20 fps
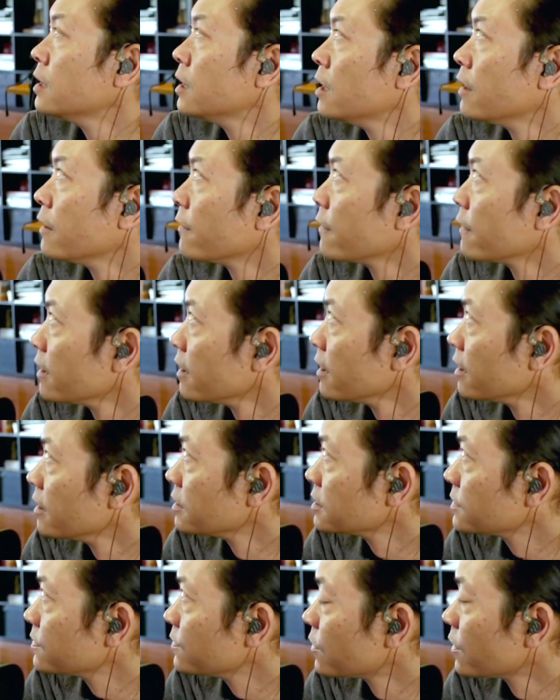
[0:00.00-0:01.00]
And then
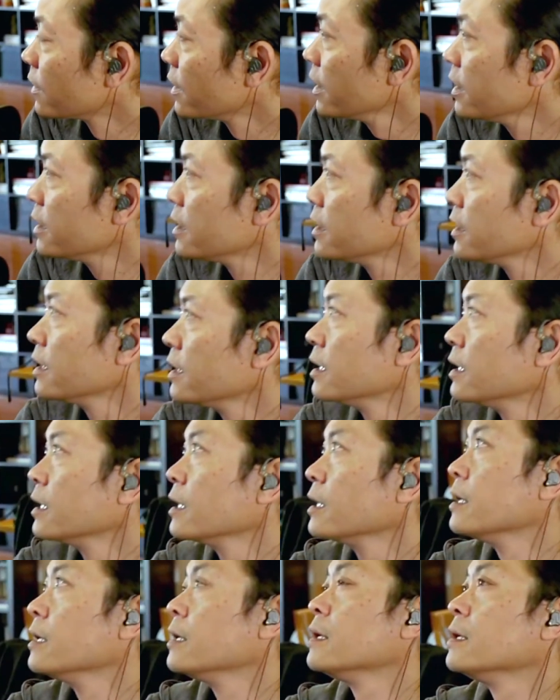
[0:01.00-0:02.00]
it's more
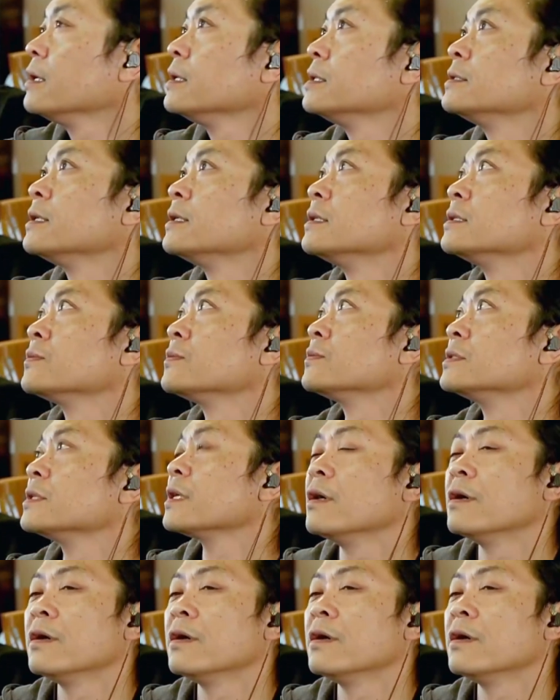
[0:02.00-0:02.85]
editing. Today's Wednesday.